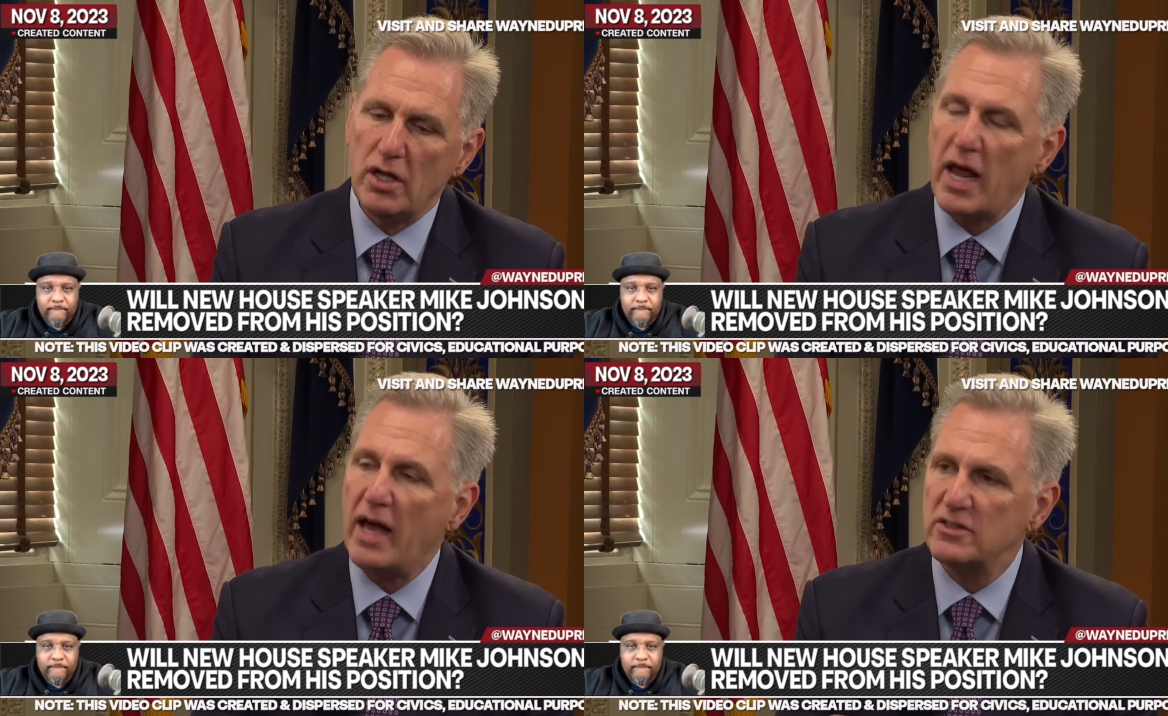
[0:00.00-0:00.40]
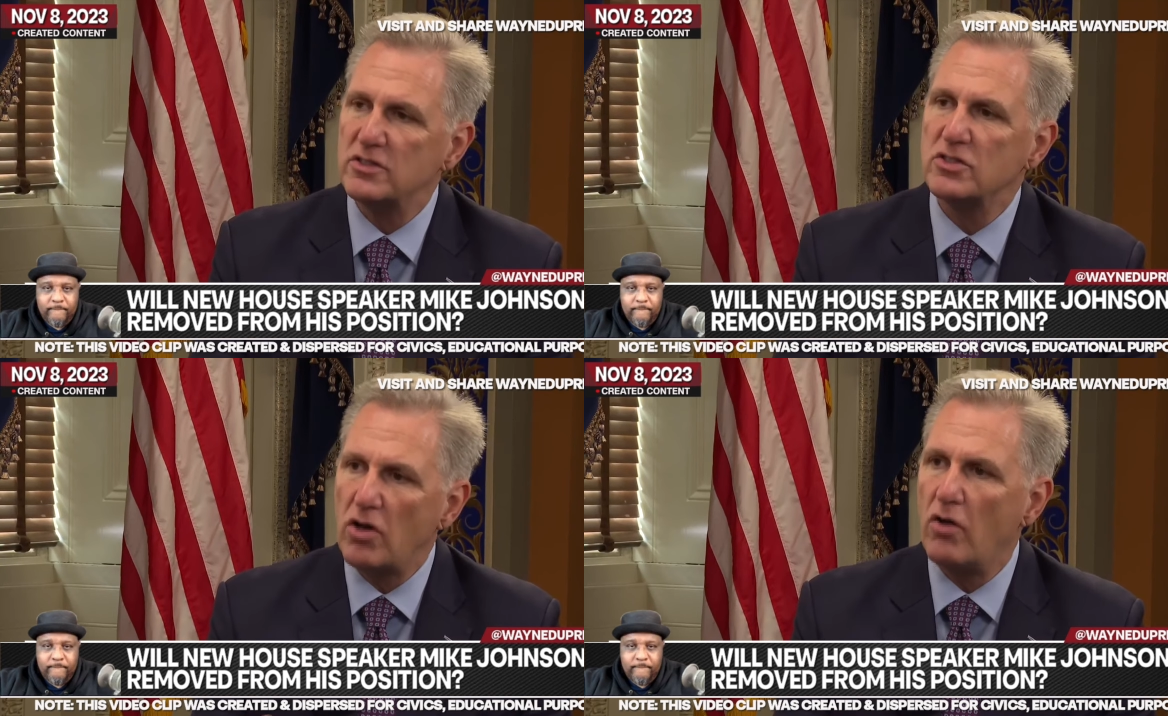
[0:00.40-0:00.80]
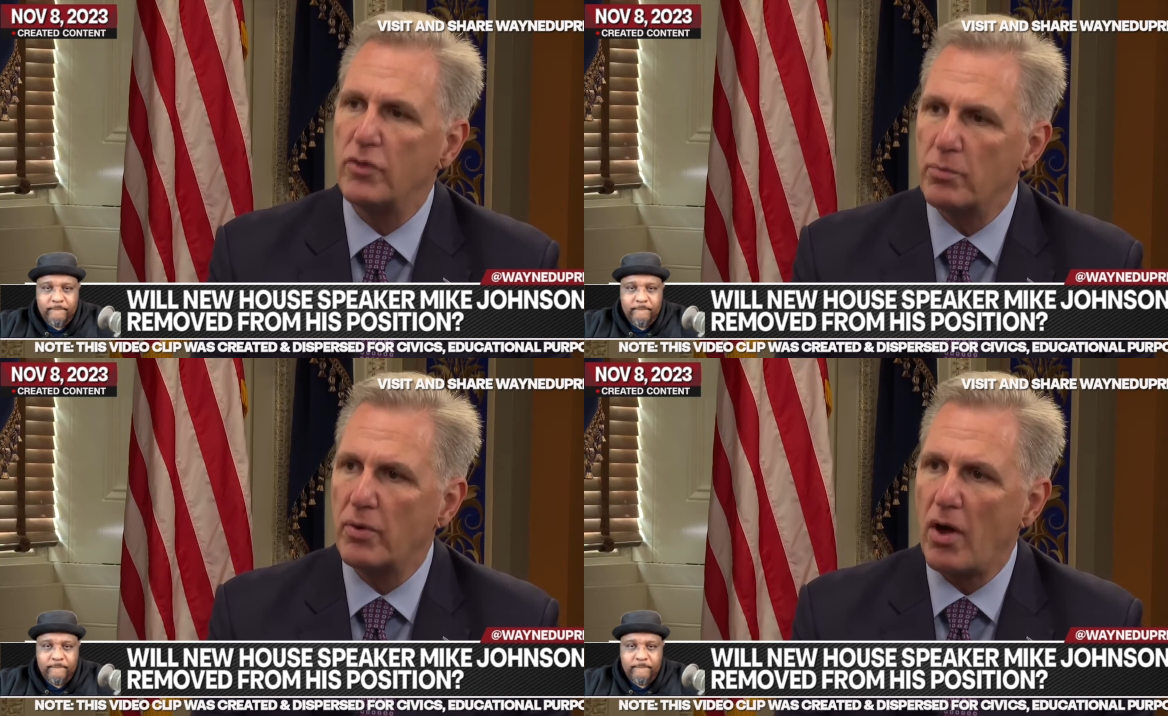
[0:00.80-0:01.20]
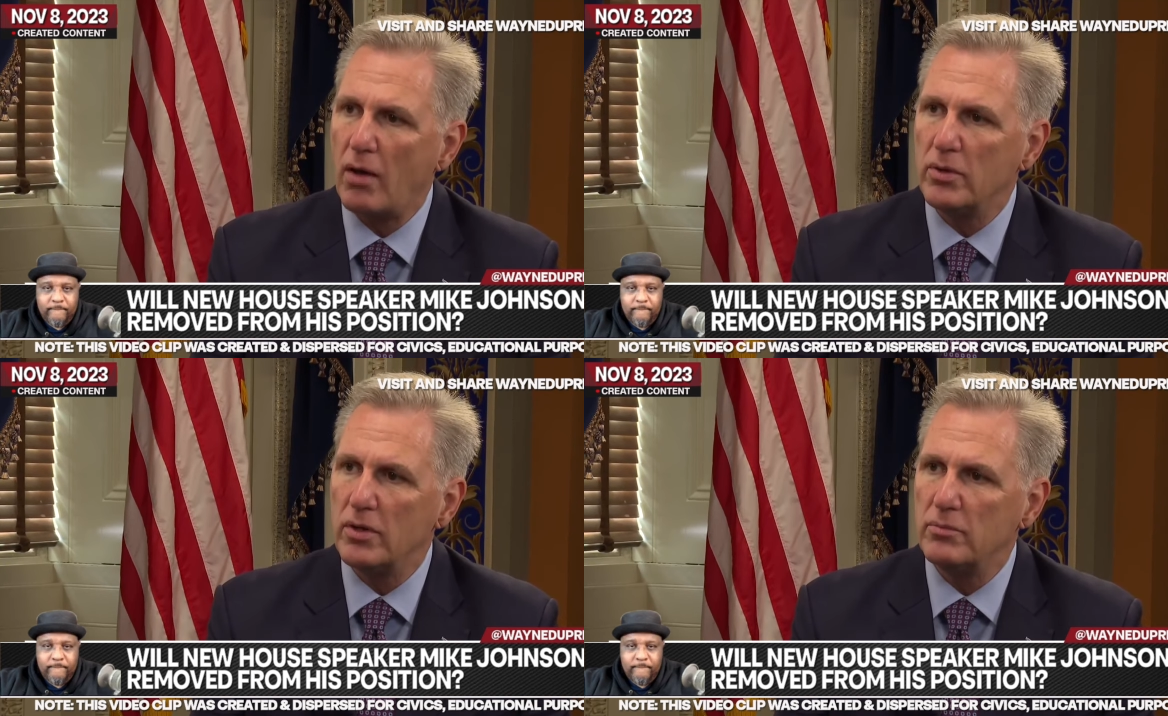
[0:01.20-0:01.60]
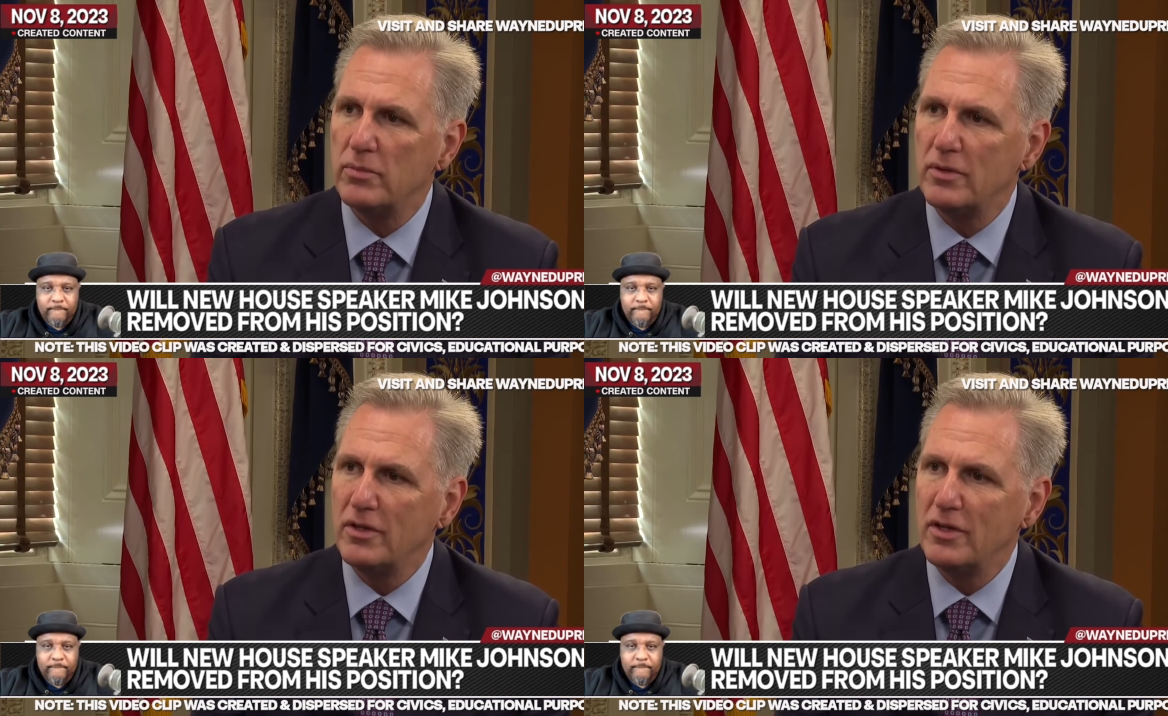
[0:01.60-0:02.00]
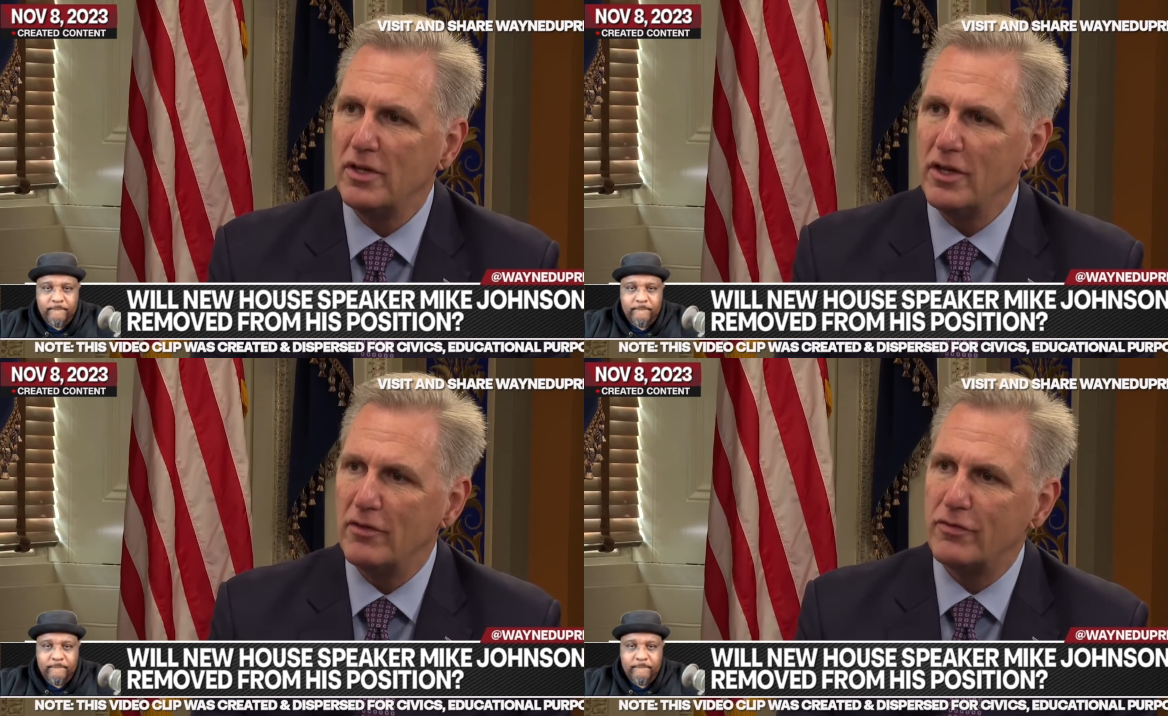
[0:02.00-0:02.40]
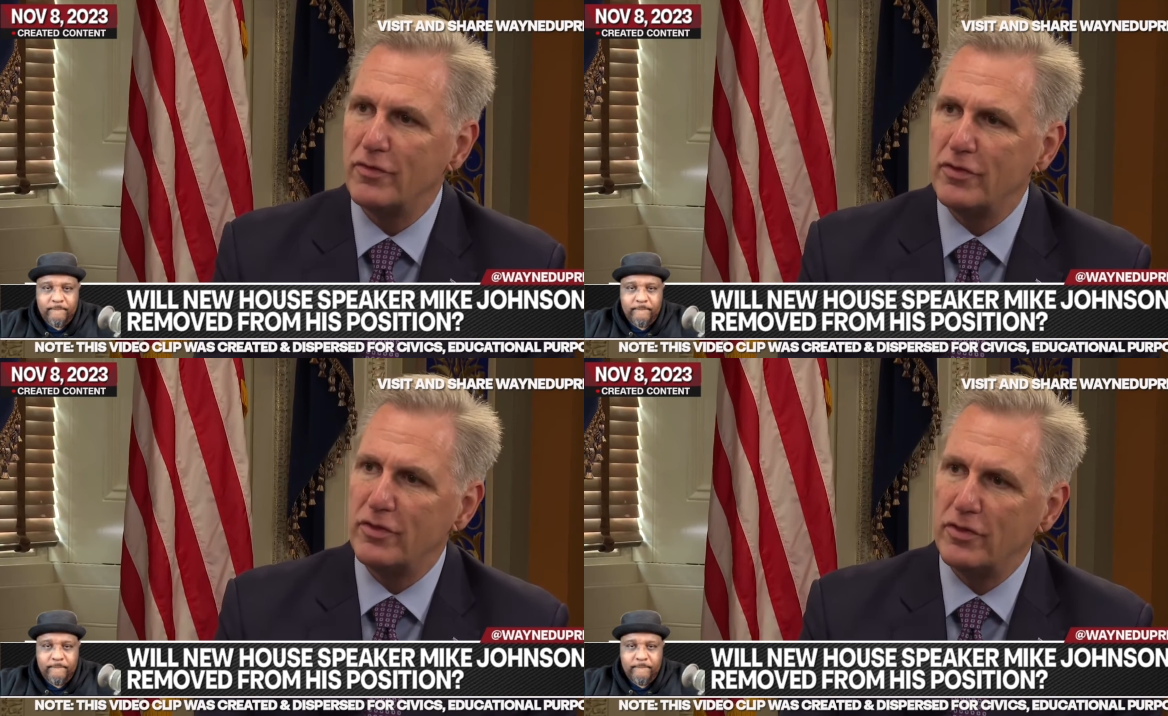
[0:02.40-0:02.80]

Speaker 1: it hasn't solved the problem if